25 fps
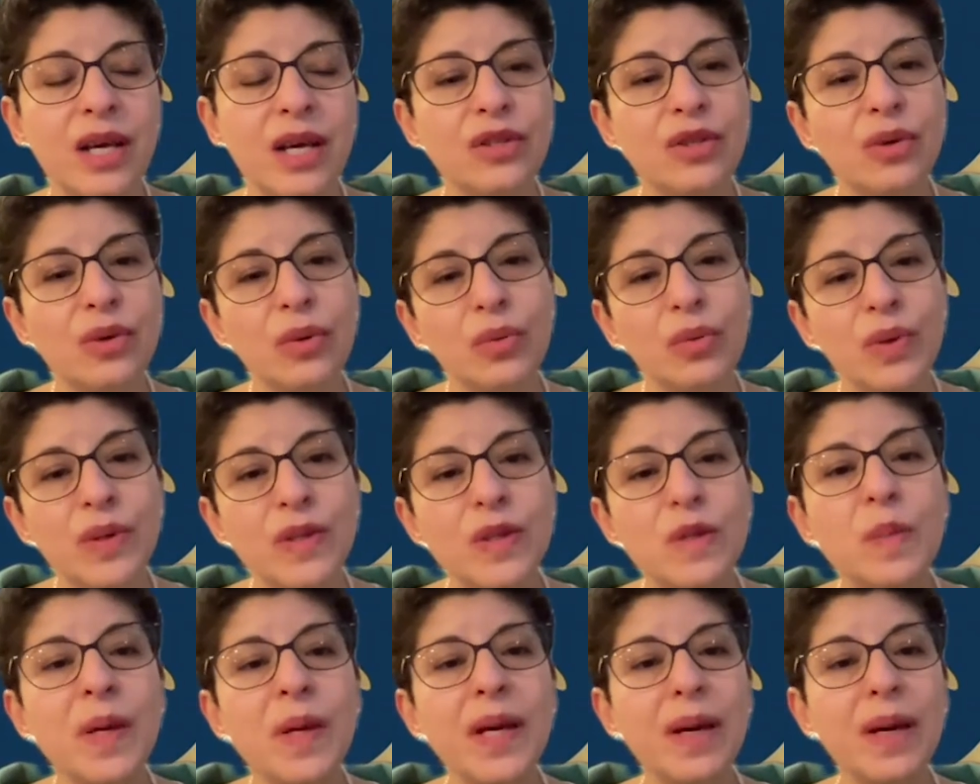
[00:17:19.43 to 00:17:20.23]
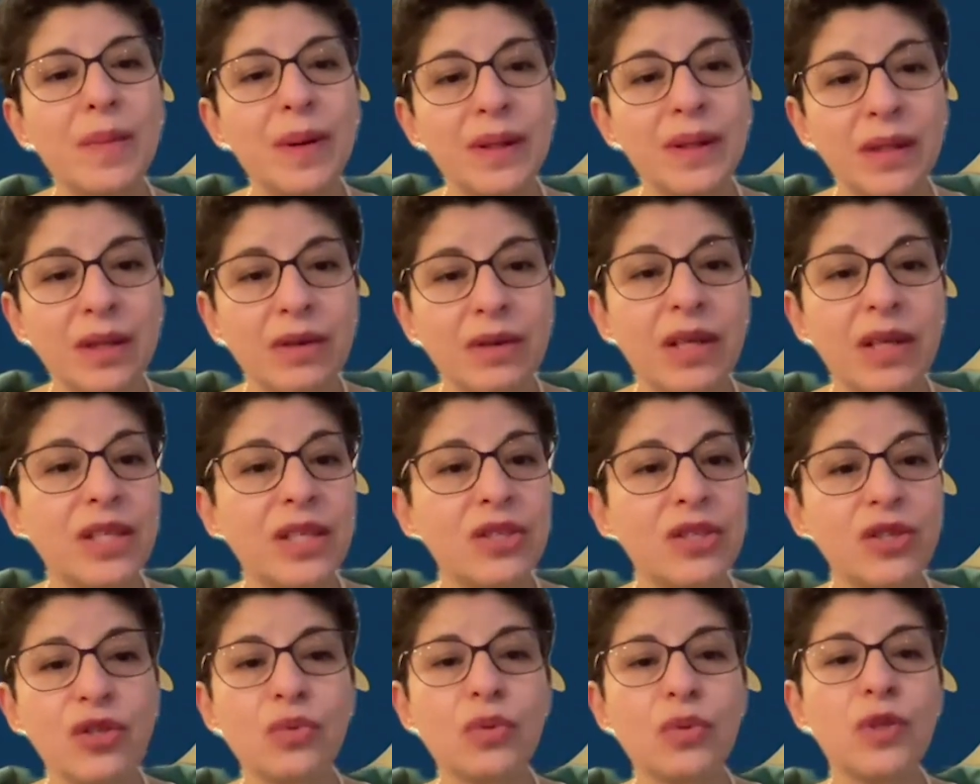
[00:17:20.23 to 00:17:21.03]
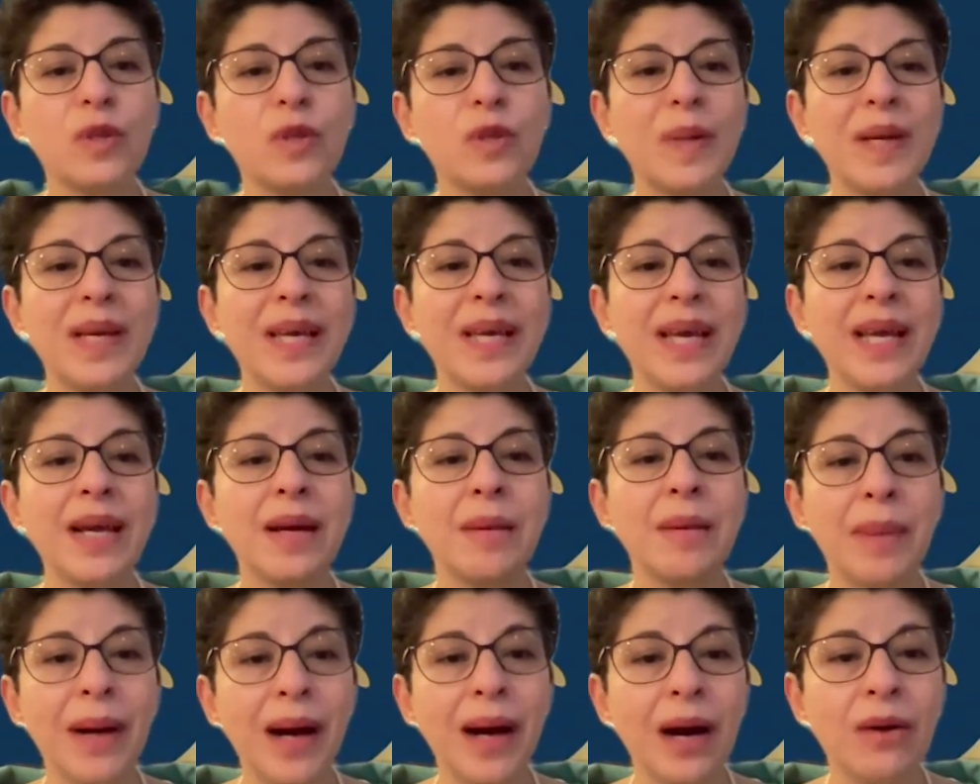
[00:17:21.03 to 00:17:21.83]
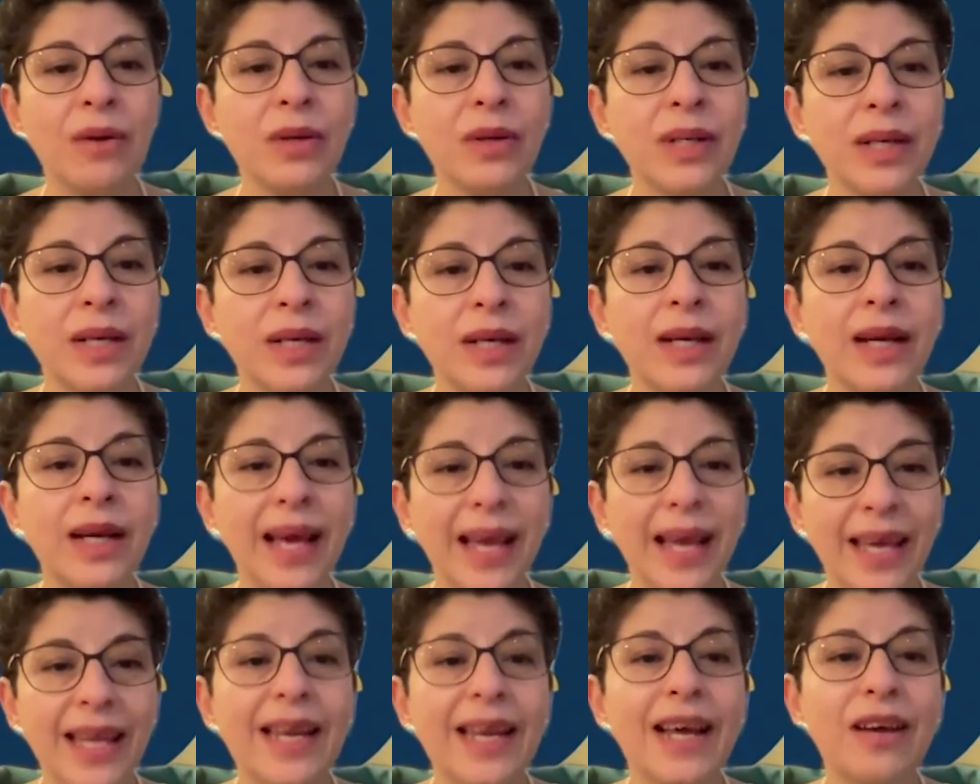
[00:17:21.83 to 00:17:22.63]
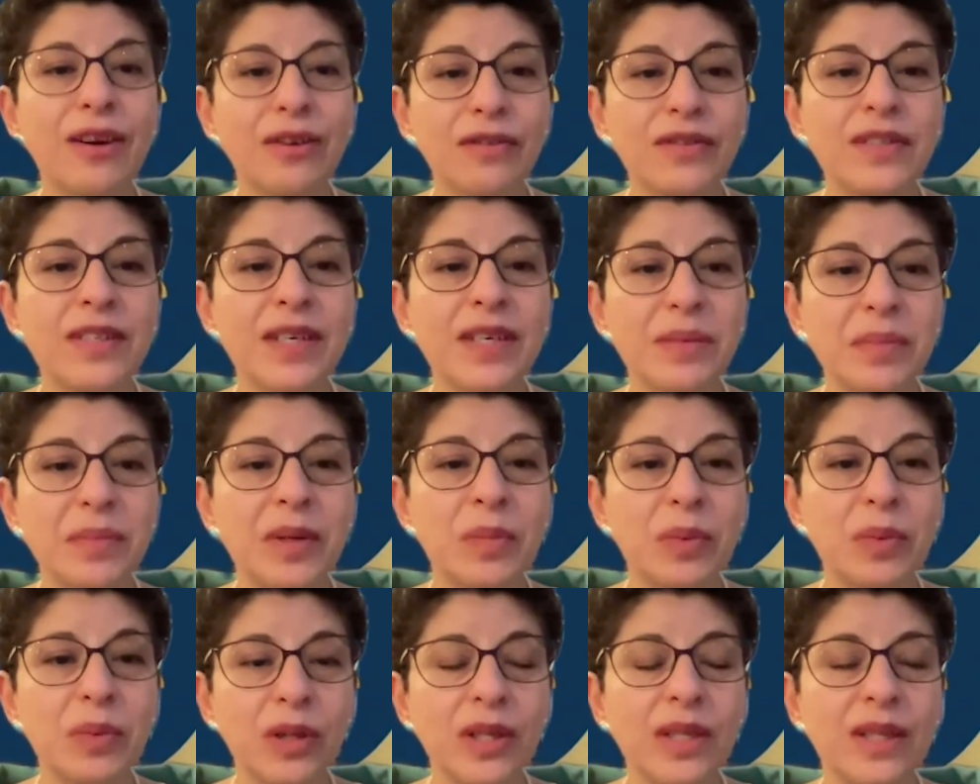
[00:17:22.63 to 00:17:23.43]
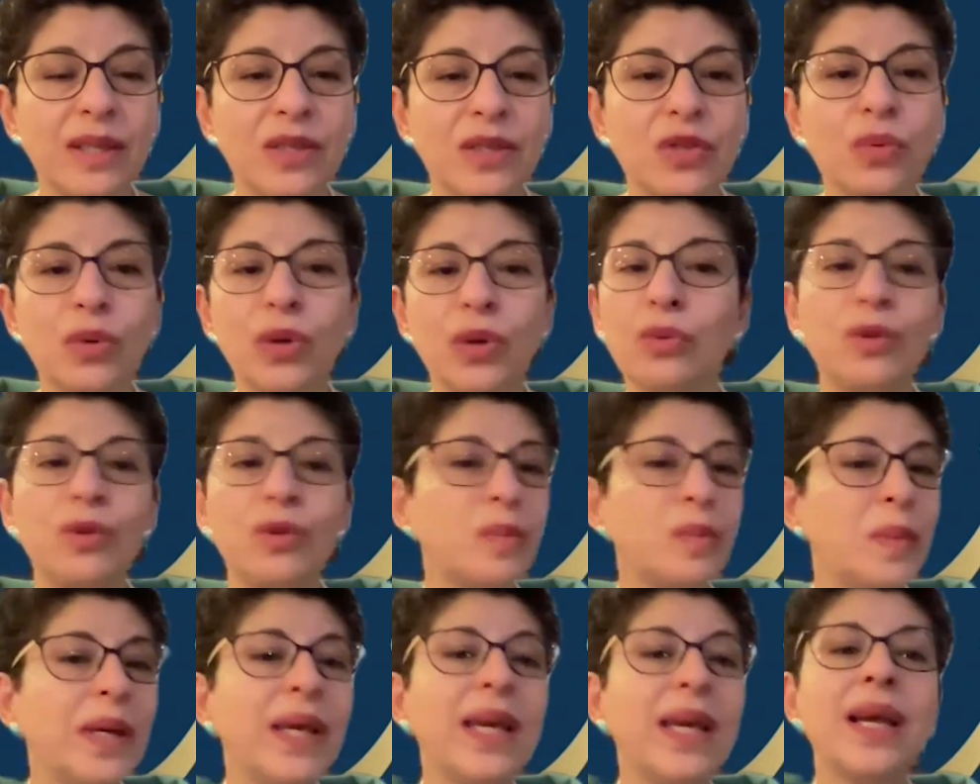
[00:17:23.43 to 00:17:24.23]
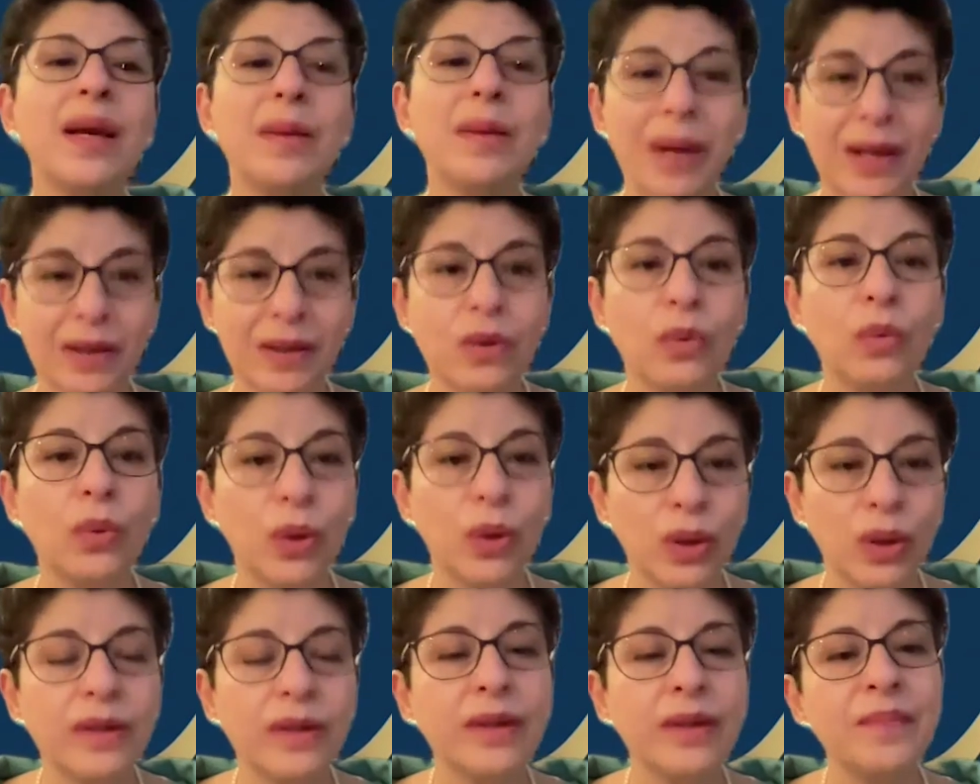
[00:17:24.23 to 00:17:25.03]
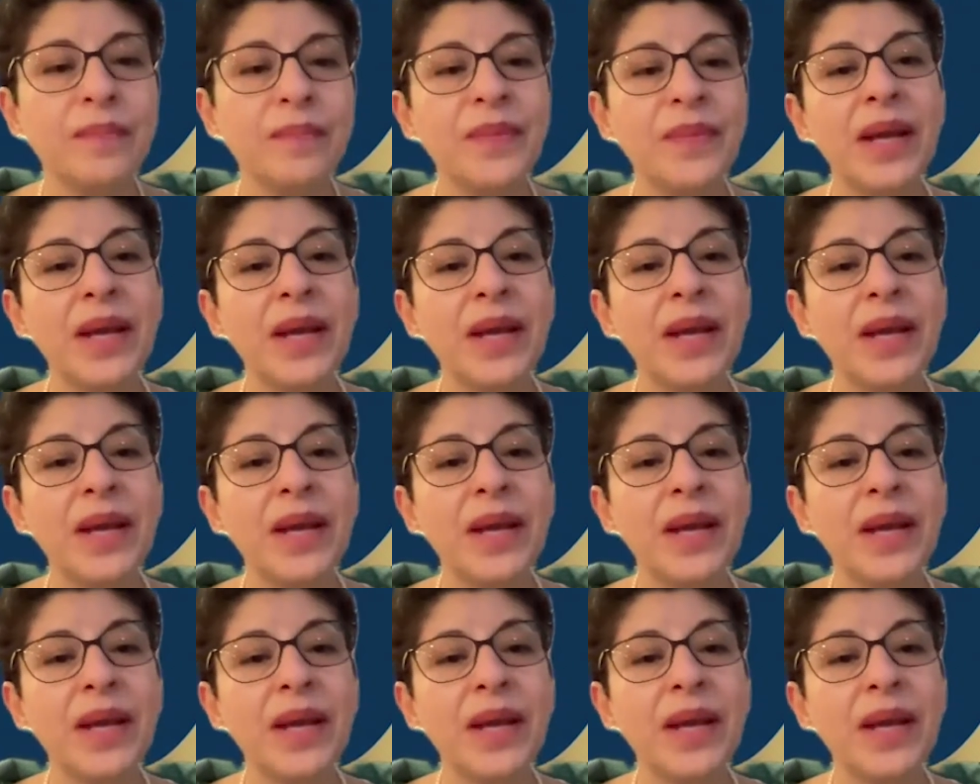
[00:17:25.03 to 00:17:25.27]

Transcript: So when we speak about the religious, we're speaking about 8 out of 10 people in this world. We're speaking about the world.